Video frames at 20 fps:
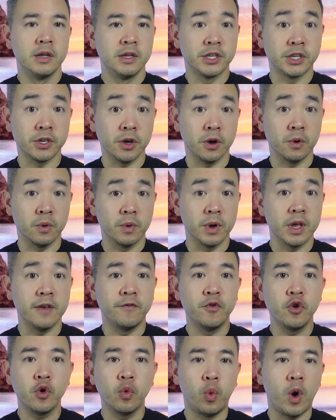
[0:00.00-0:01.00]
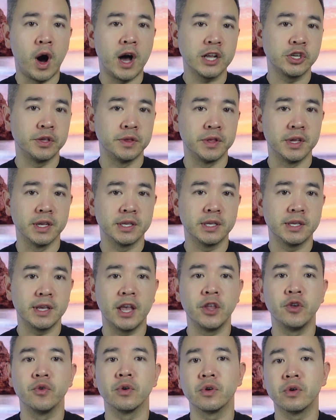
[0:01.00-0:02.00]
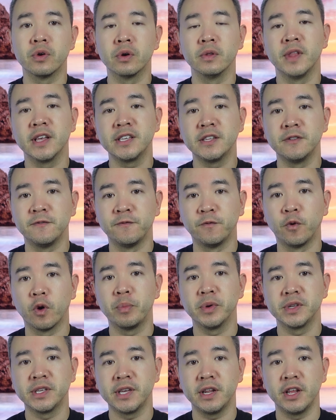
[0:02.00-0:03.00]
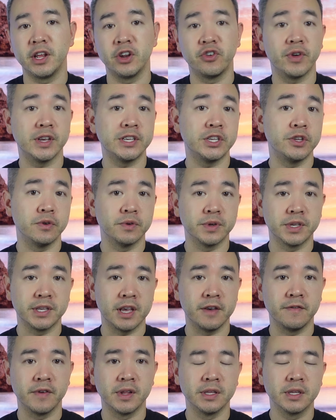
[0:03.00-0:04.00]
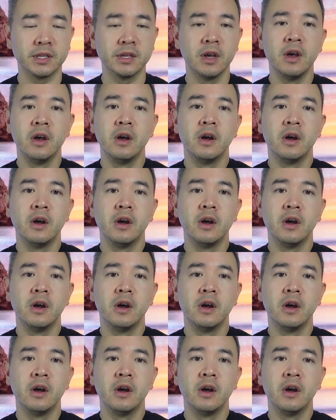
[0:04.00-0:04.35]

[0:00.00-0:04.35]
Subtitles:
So if you're watching this and you're earning less than 4% interest in your savings,